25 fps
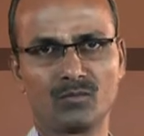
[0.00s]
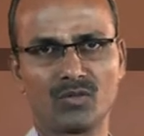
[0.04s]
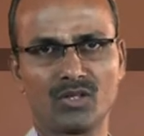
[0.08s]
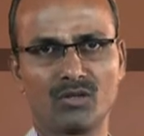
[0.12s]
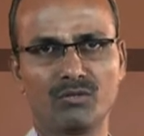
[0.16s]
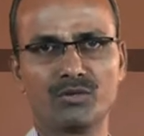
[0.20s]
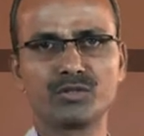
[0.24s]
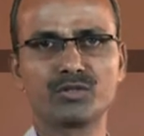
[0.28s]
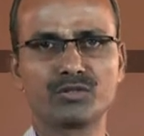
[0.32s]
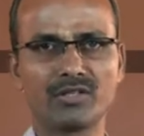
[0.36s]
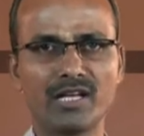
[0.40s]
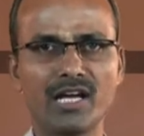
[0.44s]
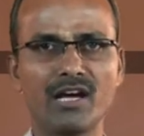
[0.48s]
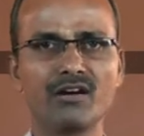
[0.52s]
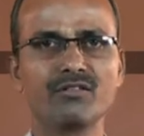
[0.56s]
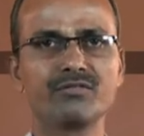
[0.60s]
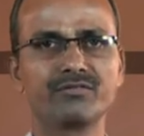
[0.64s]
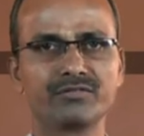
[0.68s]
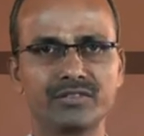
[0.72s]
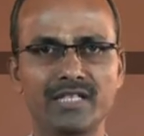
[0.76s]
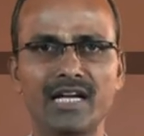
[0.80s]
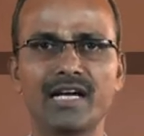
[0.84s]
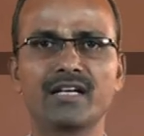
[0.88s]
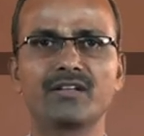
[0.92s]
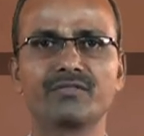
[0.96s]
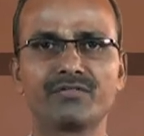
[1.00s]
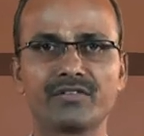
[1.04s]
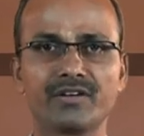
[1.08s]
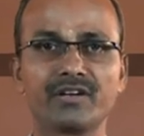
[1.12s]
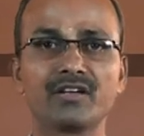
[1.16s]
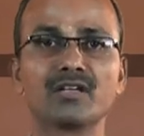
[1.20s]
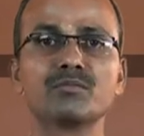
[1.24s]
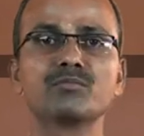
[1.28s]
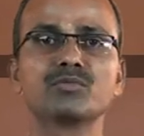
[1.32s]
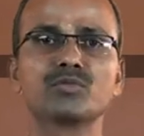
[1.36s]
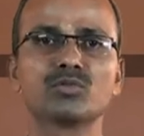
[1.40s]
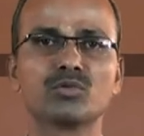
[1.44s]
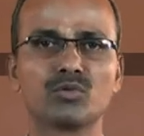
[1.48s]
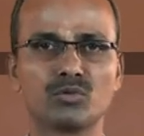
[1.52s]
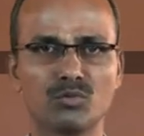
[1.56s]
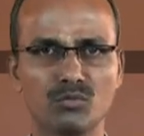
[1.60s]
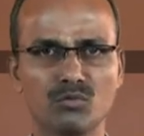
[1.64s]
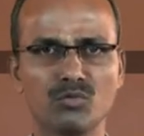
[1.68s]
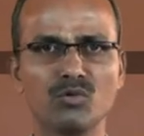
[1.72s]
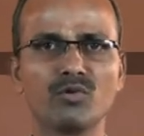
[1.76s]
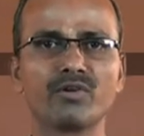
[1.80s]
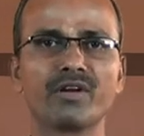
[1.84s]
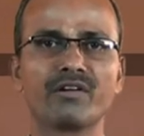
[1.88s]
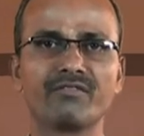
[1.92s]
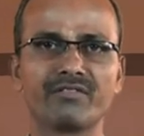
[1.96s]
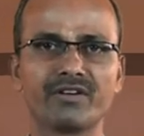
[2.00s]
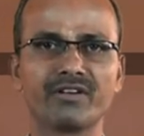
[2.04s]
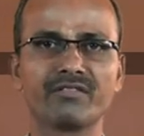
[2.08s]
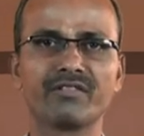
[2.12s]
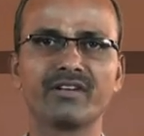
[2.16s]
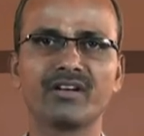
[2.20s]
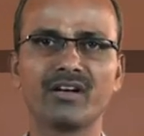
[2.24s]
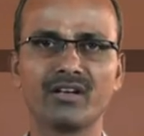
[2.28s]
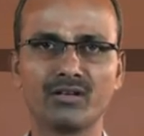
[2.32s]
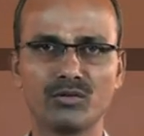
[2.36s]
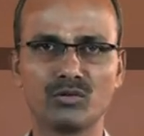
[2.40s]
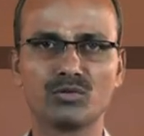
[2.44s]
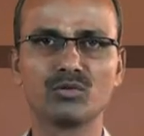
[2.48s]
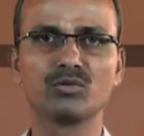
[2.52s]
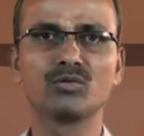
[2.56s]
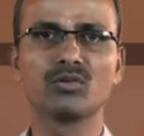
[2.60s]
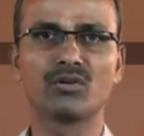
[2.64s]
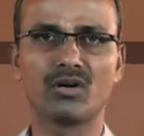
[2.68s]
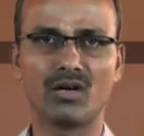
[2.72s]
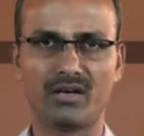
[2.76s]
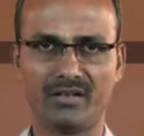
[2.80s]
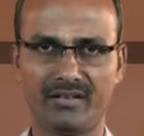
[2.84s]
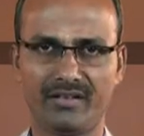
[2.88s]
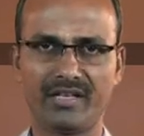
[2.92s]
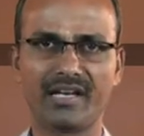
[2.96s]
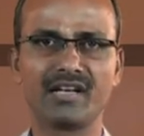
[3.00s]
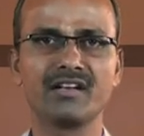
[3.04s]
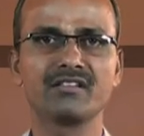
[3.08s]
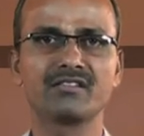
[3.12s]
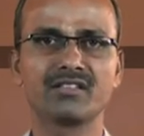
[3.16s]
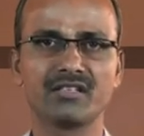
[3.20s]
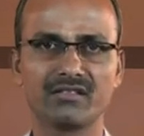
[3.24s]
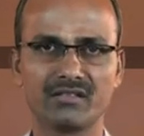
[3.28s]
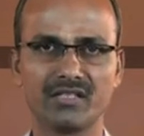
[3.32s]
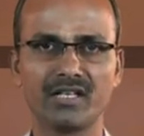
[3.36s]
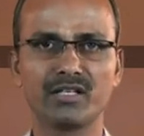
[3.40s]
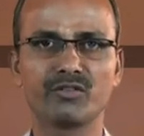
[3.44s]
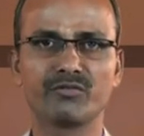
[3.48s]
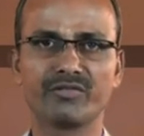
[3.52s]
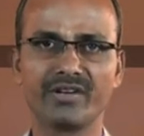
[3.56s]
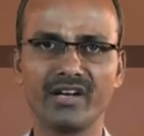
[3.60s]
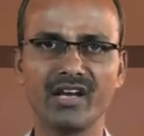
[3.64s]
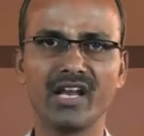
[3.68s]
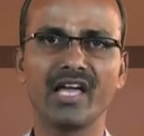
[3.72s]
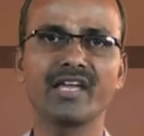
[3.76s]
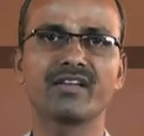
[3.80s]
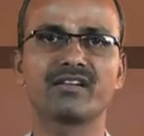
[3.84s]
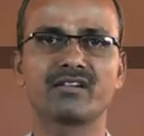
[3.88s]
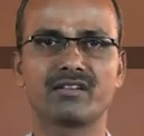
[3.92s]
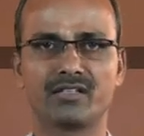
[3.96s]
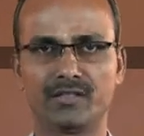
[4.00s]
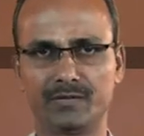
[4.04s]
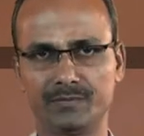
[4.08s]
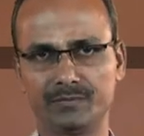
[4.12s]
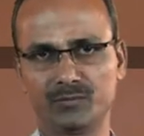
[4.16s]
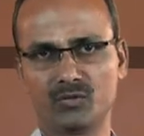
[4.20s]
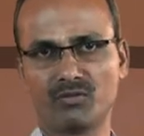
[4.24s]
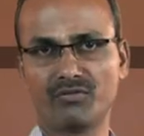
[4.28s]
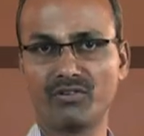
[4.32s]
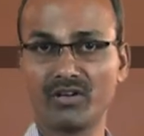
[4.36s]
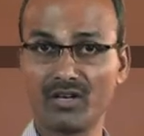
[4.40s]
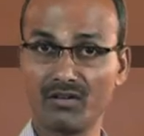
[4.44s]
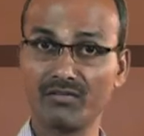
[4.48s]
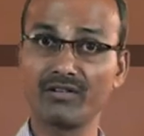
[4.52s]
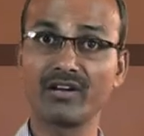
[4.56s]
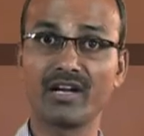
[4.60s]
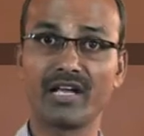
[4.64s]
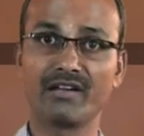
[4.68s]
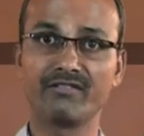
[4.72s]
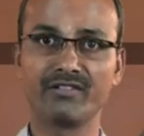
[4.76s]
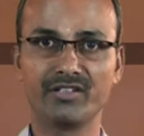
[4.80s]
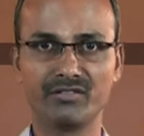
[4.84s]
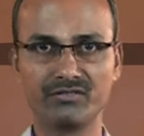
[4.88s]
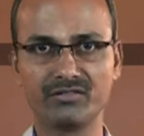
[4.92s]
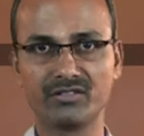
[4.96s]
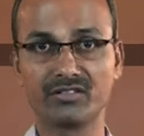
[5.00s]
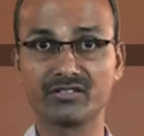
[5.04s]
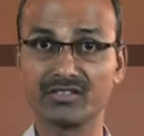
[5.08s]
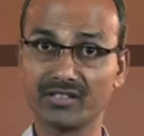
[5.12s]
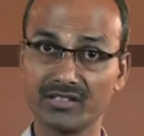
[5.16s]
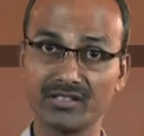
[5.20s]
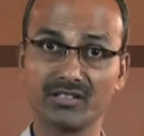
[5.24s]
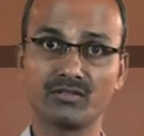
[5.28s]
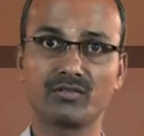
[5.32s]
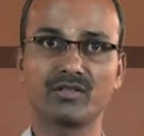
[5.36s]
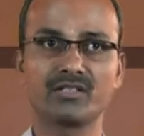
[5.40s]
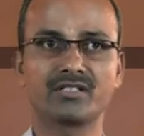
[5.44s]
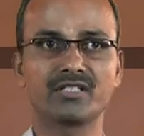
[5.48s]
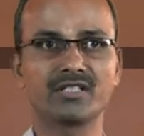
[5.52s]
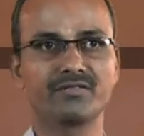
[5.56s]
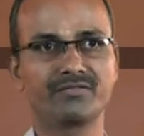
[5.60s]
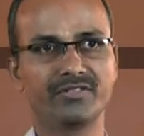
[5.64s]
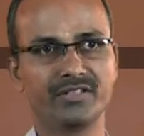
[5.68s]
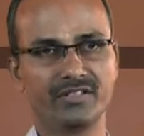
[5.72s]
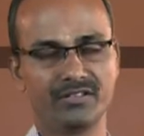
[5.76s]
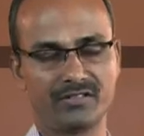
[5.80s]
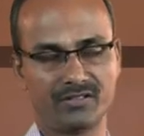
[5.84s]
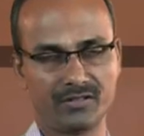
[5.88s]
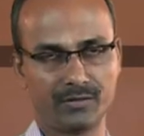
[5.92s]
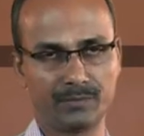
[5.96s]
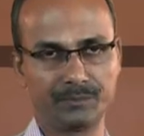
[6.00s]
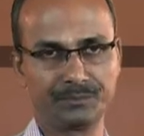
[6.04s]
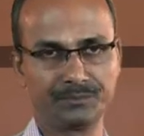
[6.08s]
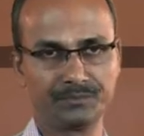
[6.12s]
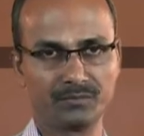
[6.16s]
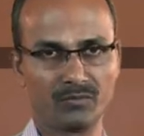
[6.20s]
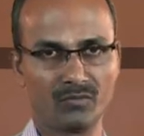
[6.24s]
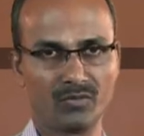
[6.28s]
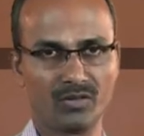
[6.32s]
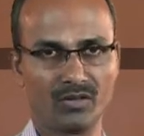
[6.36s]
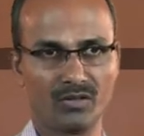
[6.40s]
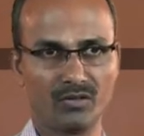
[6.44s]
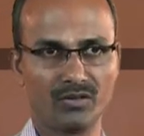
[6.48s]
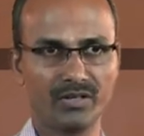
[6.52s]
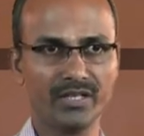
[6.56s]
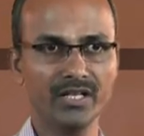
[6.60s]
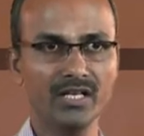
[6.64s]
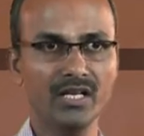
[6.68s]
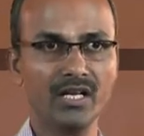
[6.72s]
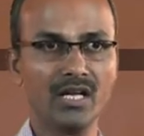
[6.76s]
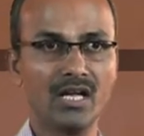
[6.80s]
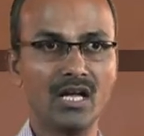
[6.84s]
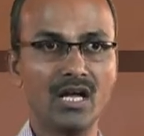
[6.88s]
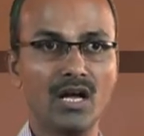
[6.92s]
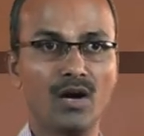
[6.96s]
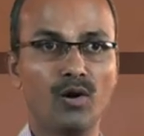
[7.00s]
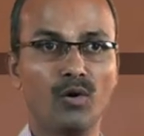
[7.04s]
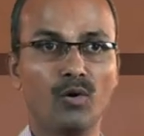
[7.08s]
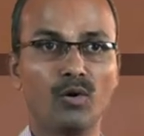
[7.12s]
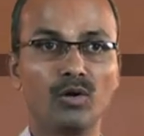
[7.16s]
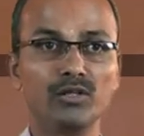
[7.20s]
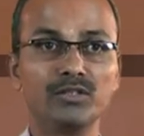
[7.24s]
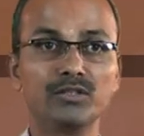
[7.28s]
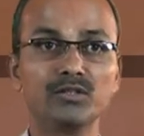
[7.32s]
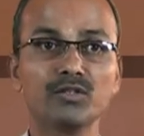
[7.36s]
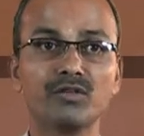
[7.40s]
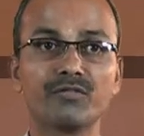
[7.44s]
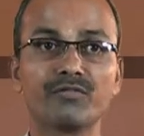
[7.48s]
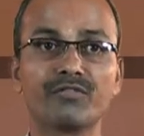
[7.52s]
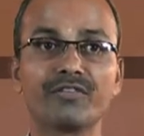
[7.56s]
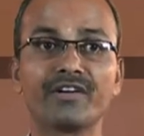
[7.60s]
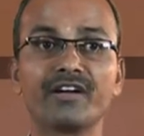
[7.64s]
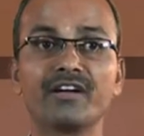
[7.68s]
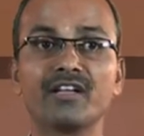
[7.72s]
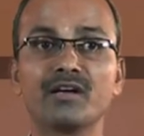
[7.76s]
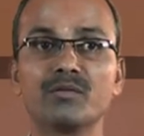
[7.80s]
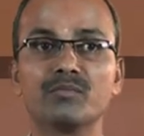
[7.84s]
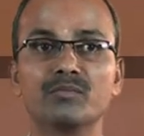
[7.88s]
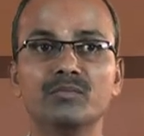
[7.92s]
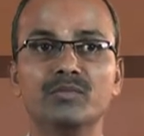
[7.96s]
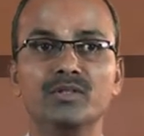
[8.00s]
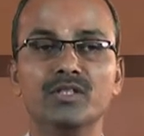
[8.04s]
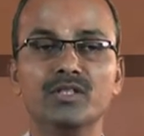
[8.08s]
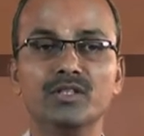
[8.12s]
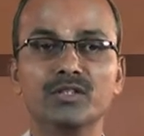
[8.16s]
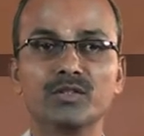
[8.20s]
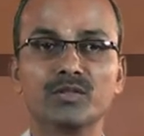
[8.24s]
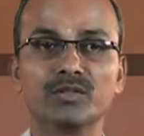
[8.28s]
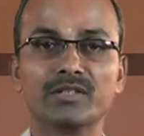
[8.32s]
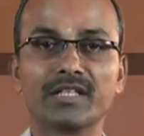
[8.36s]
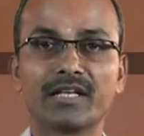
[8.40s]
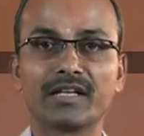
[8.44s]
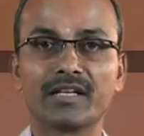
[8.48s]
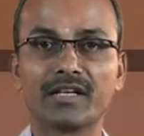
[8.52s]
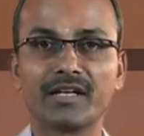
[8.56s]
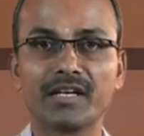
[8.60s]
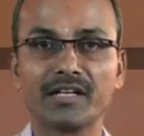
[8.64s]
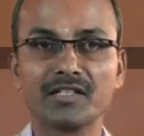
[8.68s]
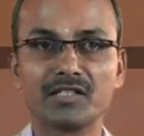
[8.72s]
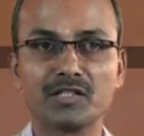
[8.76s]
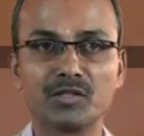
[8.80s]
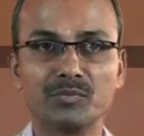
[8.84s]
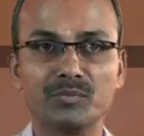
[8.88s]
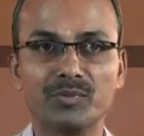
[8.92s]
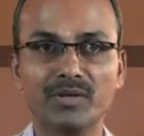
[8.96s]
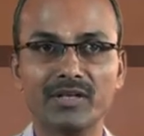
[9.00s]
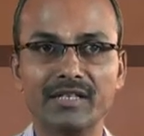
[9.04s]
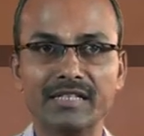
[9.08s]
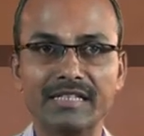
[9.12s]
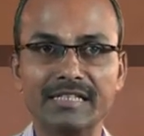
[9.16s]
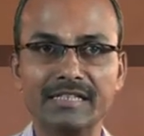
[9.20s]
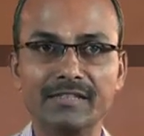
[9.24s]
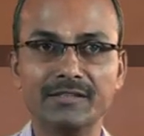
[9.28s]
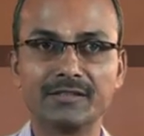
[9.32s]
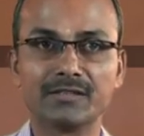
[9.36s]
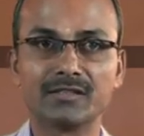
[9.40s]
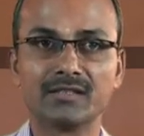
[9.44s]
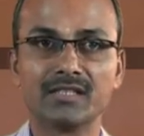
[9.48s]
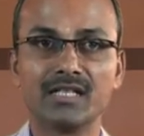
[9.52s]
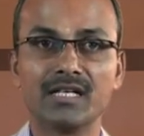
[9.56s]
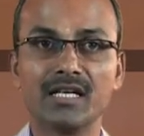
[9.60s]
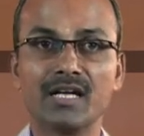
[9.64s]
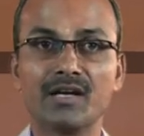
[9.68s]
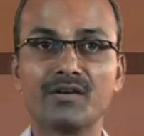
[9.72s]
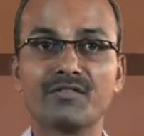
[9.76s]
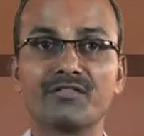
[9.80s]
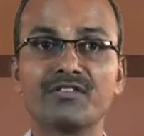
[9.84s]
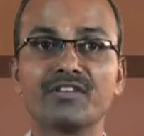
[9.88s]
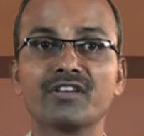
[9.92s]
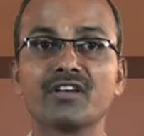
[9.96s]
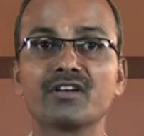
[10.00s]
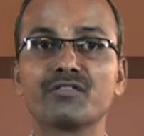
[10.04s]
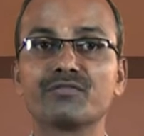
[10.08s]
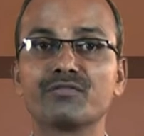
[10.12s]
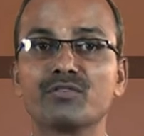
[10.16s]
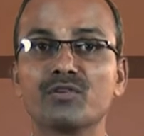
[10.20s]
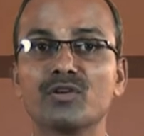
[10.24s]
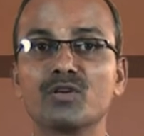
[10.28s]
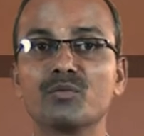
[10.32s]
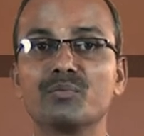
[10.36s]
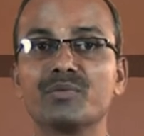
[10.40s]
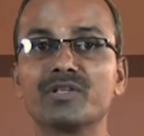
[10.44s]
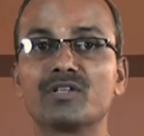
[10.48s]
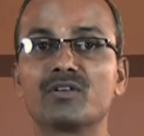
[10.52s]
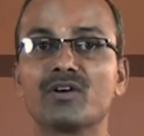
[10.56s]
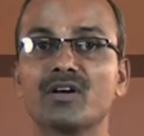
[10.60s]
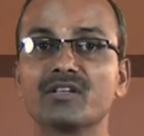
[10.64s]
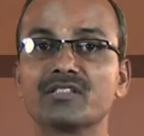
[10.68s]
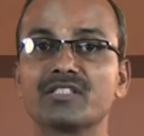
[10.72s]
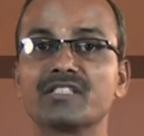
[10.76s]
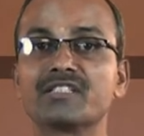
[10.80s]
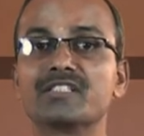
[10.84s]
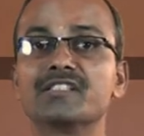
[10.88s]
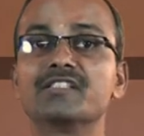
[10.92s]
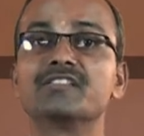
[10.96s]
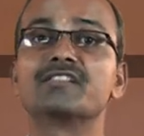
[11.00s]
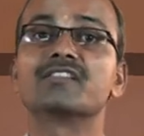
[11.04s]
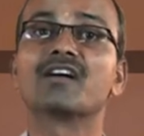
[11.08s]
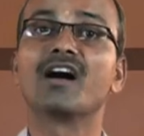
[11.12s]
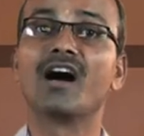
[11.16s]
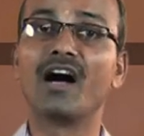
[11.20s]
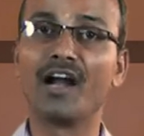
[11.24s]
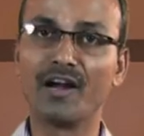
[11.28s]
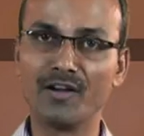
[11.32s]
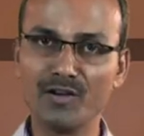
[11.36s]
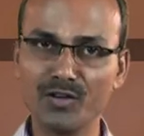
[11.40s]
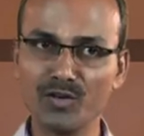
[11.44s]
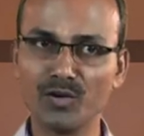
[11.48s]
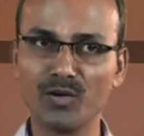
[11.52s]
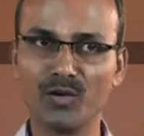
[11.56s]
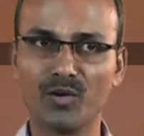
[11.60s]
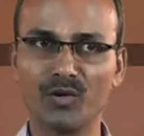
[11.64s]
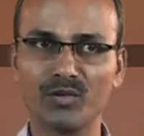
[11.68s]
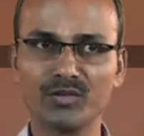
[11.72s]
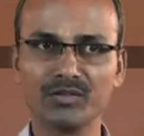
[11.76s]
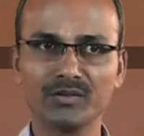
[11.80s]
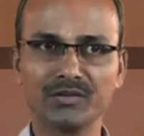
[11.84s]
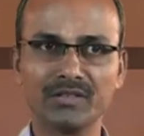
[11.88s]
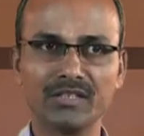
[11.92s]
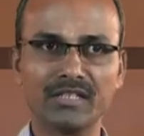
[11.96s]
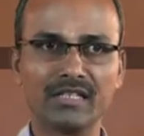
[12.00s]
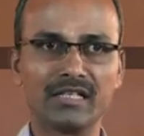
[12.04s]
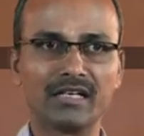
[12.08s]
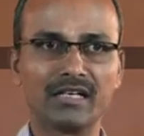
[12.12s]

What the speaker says: We should have that freedom to move everywhere and do anything that we like for our livelihood. This is what she feels. Okay? Although freedom to the caged bird is fearful because it is unknown,